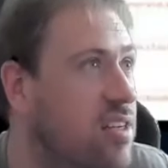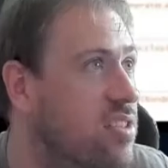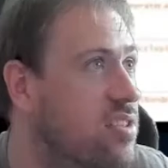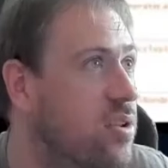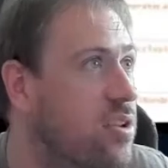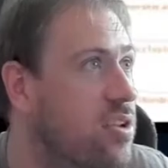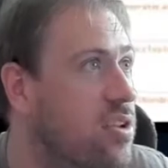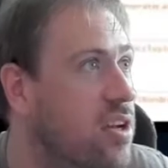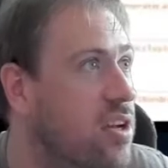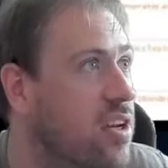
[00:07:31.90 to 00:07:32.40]

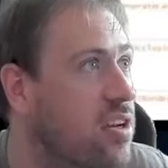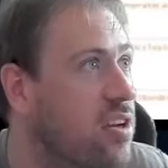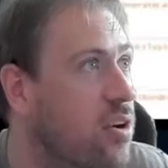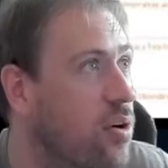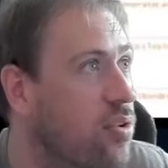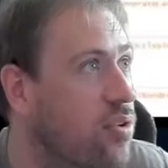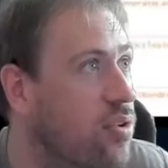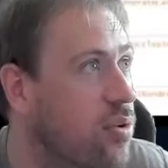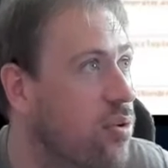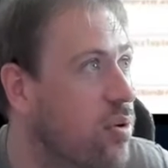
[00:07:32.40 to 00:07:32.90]
so that you can
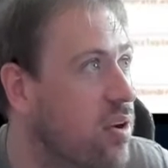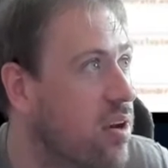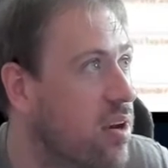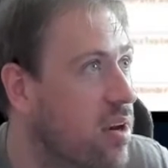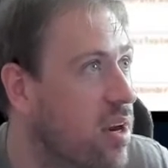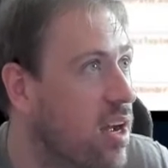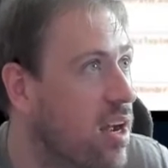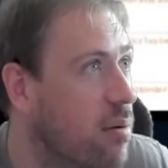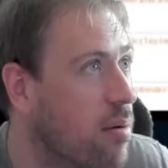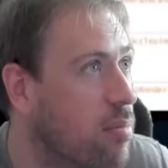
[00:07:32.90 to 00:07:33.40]
go through
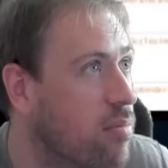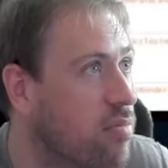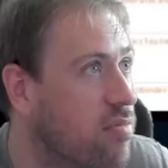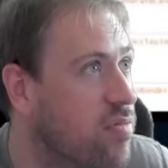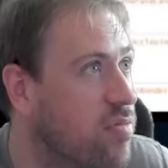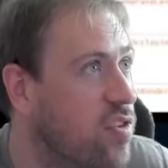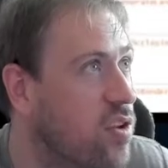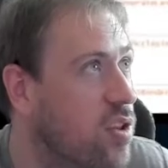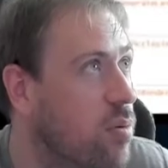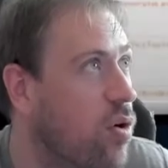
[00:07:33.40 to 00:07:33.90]
and
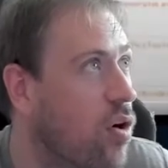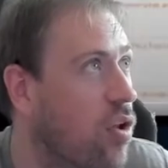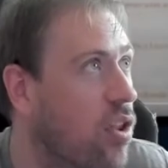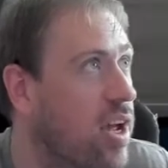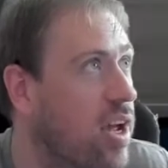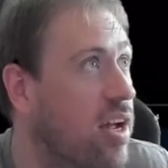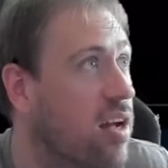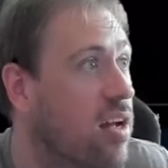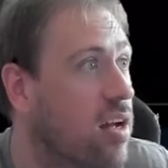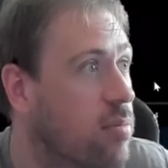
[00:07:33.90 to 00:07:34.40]
view them all
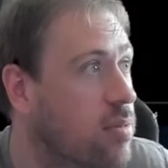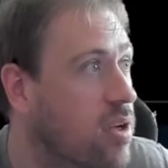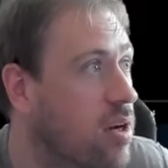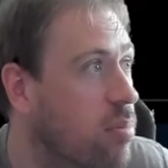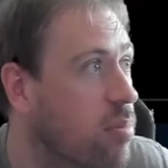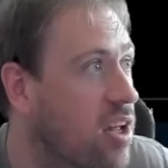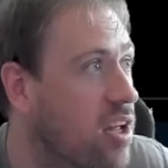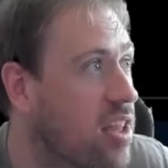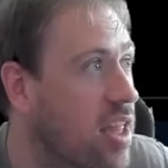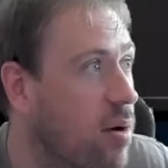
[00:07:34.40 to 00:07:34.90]
there. I'm going
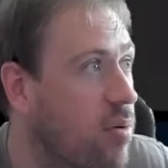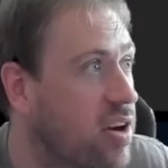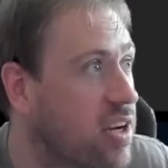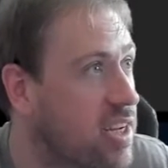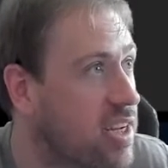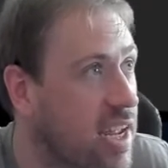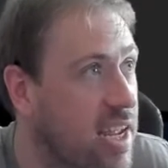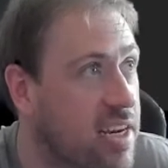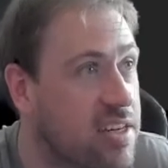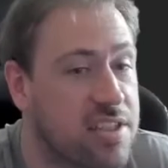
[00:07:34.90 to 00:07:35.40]
to play that one
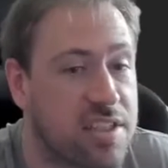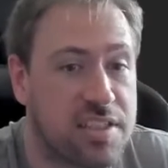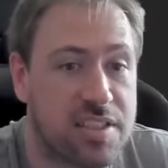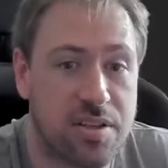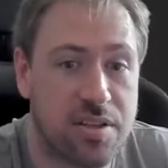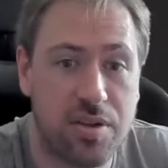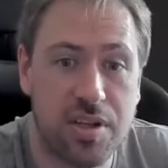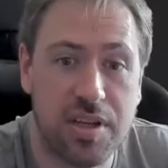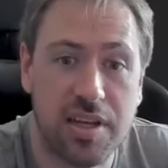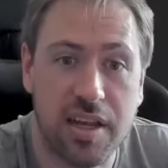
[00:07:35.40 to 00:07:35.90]
again just
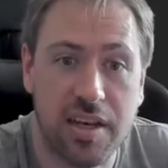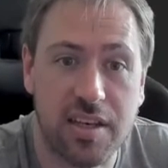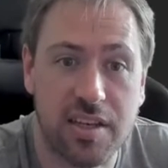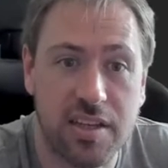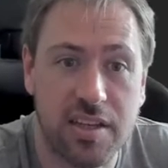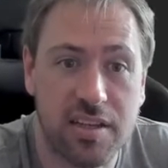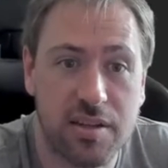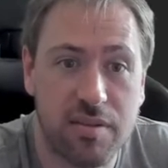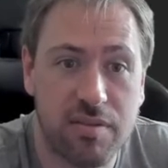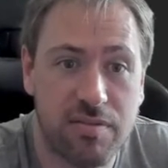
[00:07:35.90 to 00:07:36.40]
so that you get
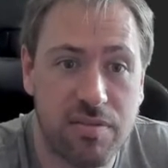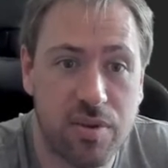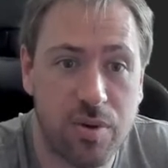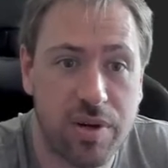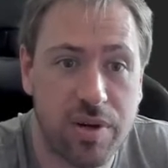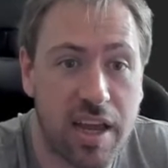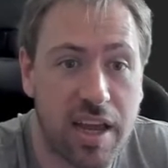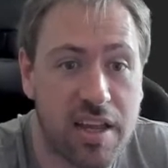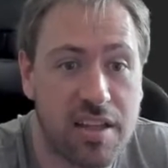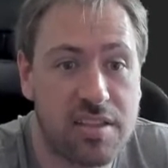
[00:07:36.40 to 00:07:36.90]
the view
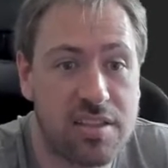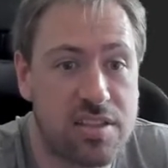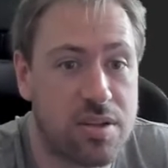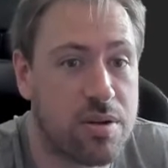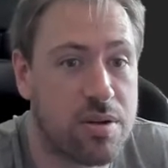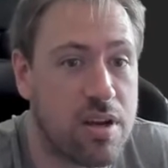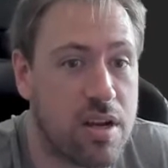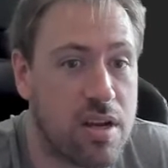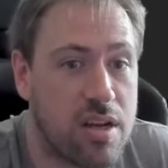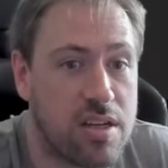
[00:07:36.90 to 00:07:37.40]
again.
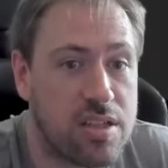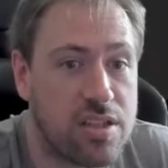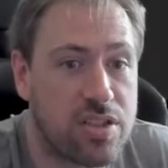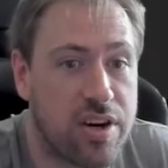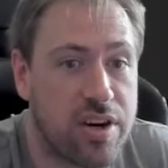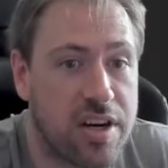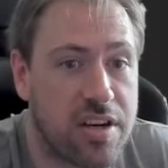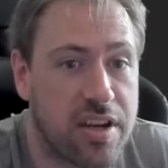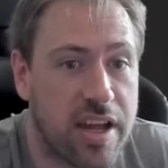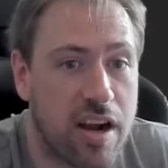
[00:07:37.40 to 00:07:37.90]
So
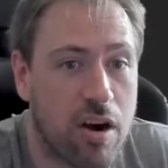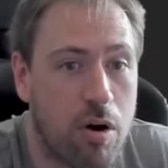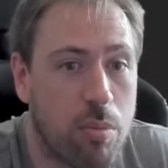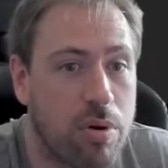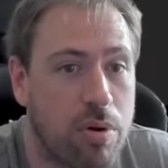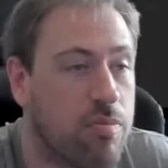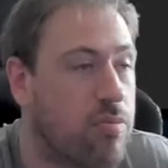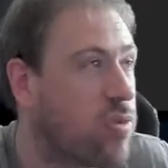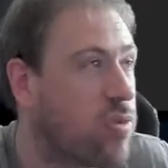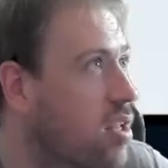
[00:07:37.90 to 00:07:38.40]
straight into
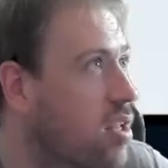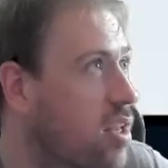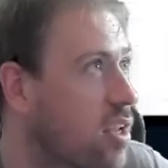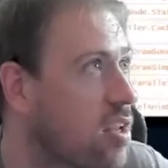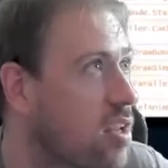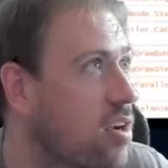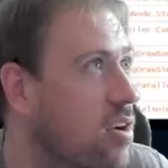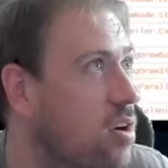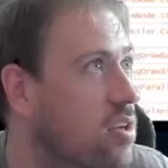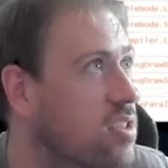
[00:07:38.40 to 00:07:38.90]
help,
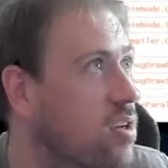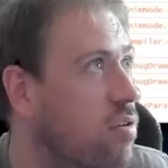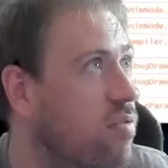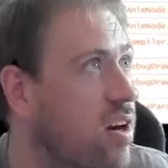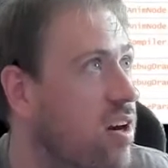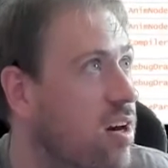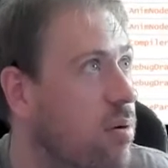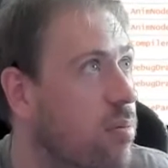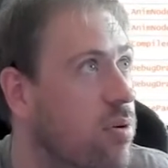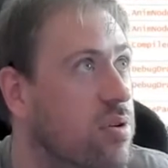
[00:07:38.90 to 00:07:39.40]
click on the console
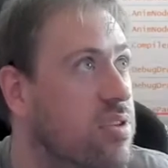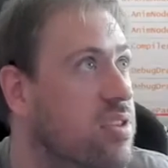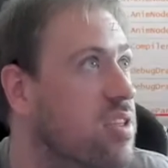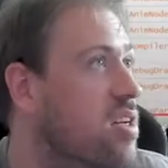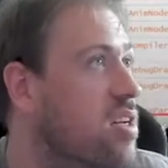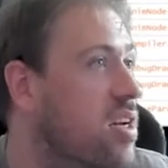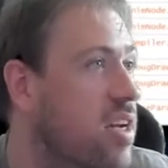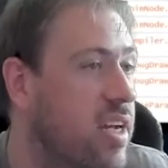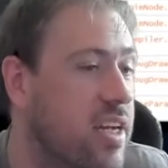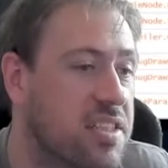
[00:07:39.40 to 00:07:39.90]

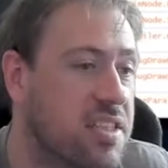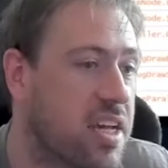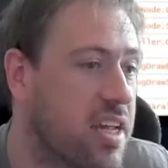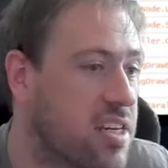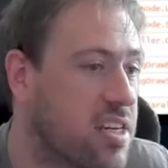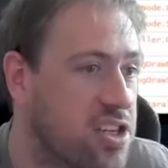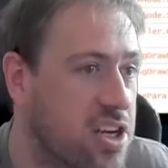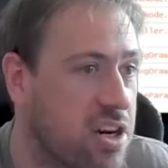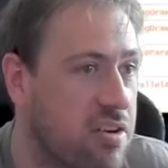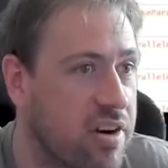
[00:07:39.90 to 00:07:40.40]
variables. It's going
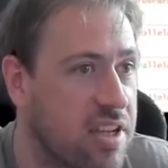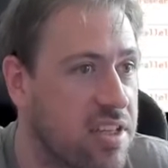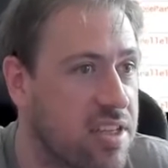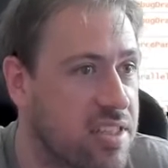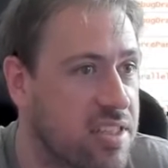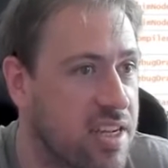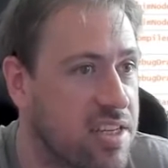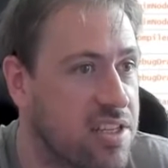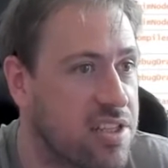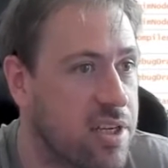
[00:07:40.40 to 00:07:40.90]
to generate
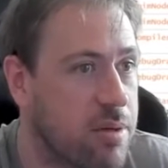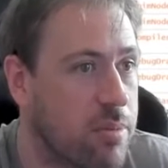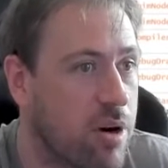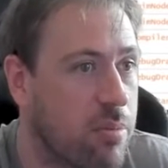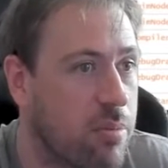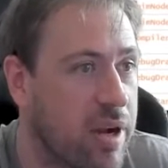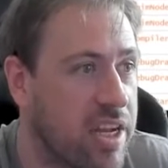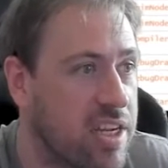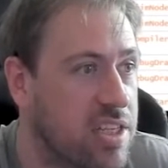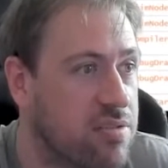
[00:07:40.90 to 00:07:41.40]
this
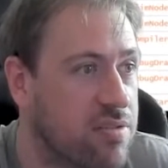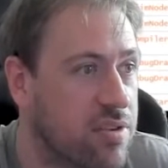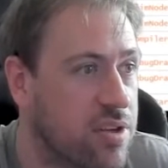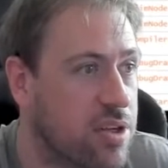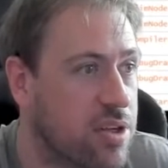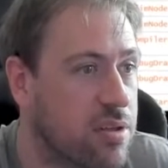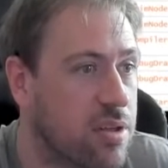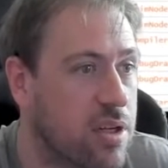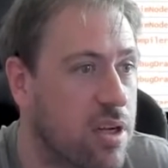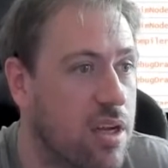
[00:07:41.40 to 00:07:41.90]
HTML page for
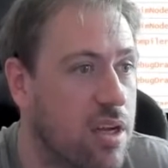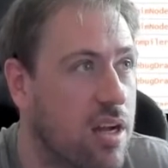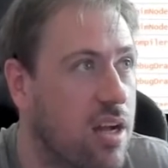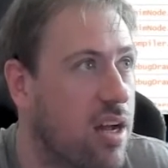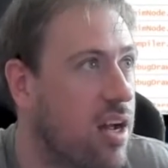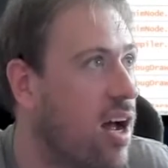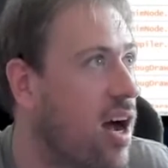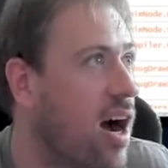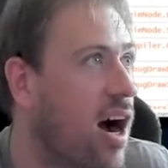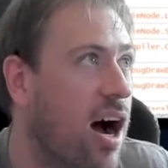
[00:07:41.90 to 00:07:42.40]
you.
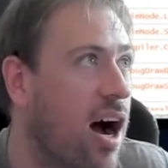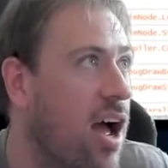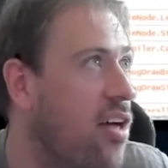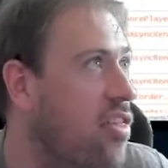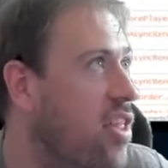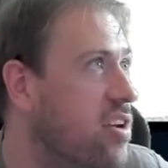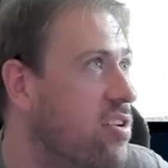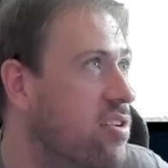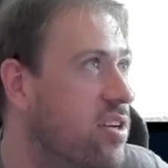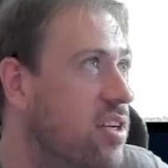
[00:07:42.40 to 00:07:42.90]

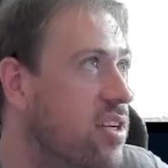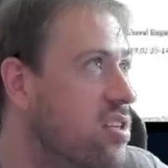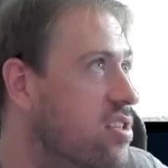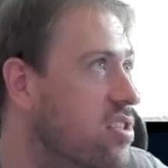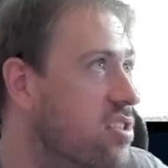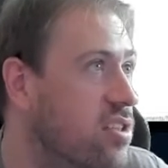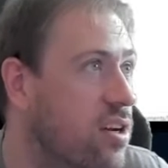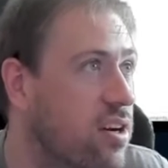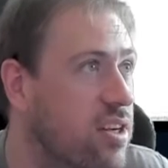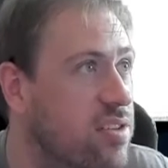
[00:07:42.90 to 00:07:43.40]
And then you can
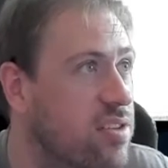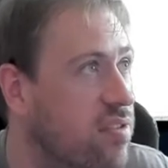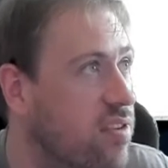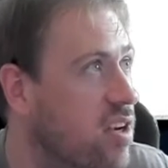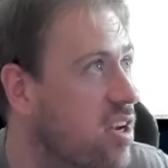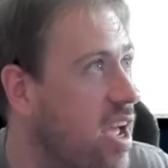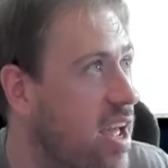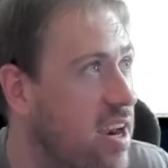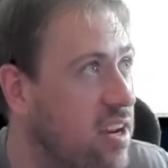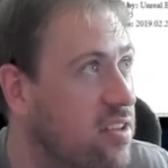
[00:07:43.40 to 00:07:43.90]
just search for
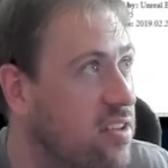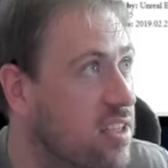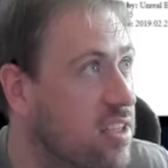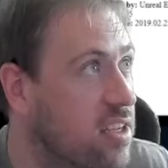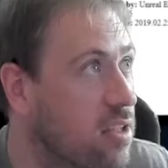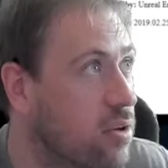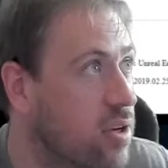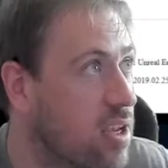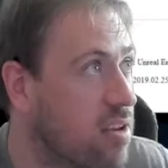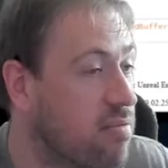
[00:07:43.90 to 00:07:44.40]
anything
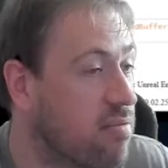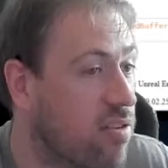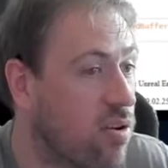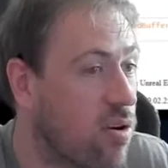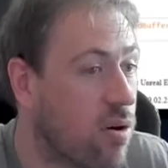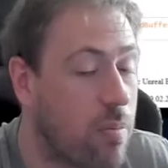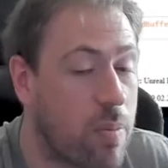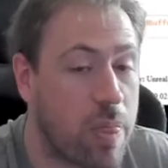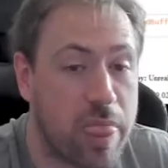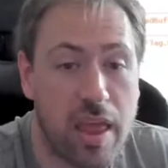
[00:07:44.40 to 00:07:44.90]
you're looking
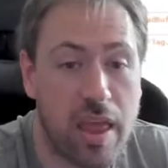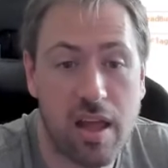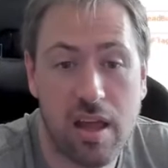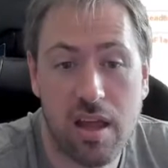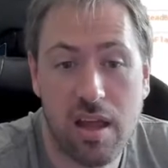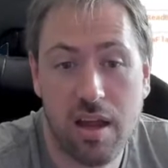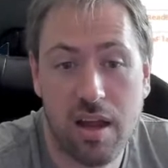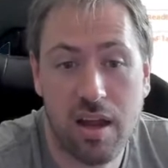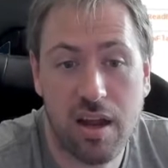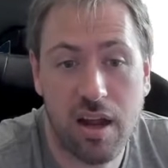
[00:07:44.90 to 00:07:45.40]
for.
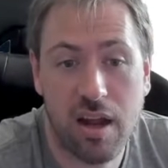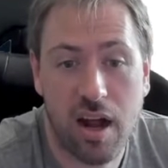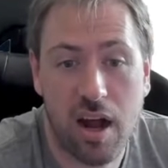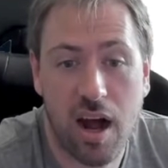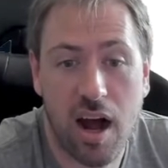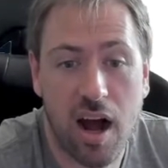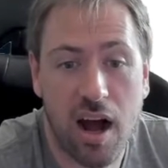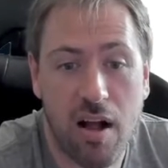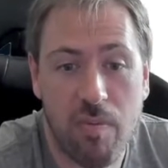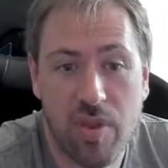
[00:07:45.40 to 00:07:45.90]

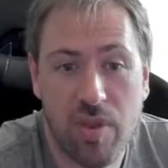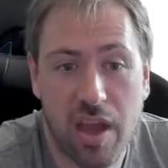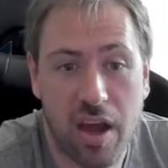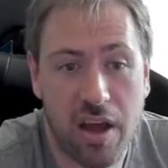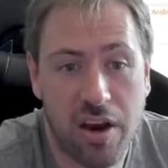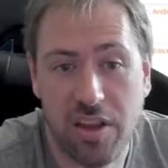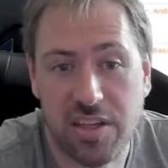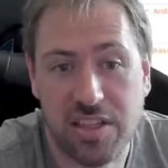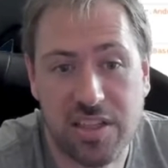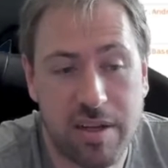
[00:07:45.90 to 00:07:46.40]

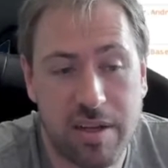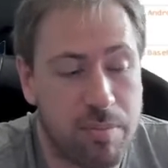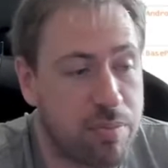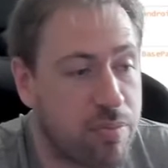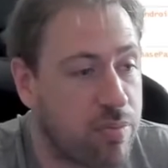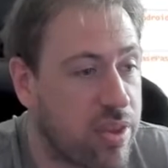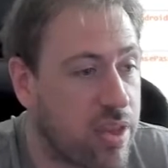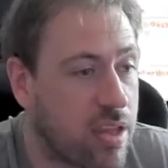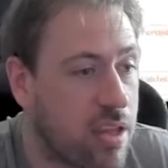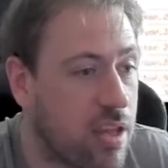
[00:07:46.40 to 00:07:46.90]
Another
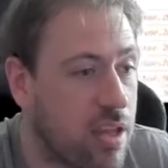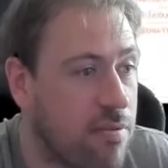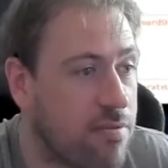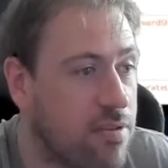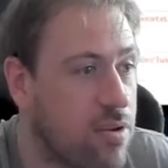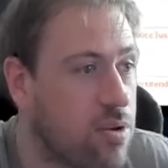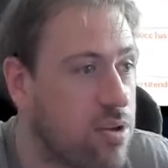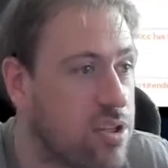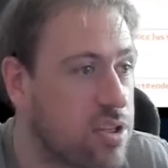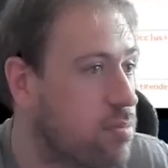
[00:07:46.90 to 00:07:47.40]
tip, if
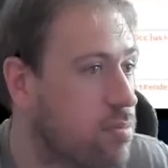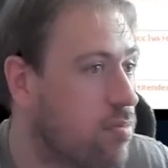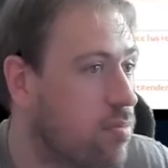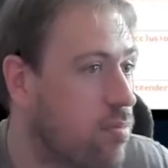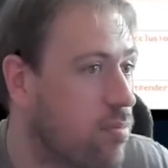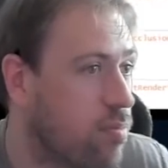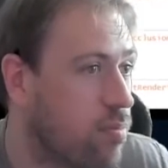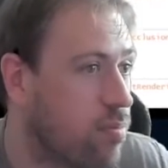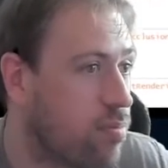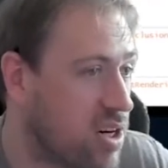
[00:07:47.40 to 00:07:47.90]
you just
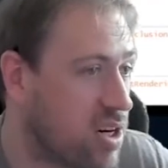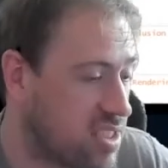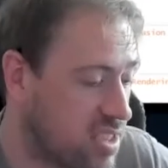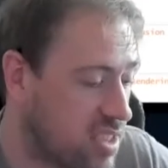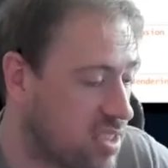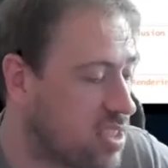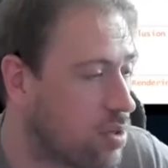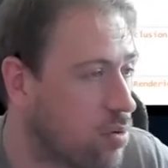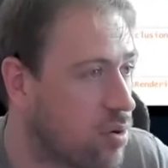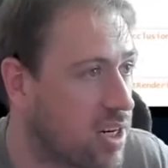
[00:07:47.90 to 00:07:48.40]
press
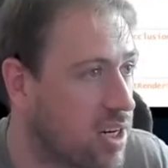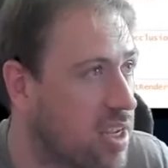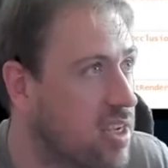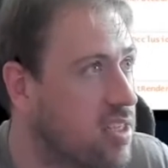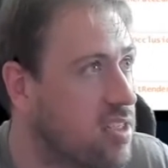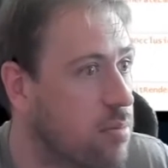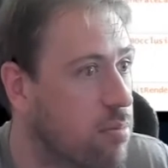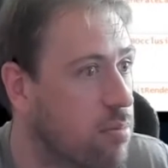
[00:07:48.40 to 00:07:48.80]
the tilde key to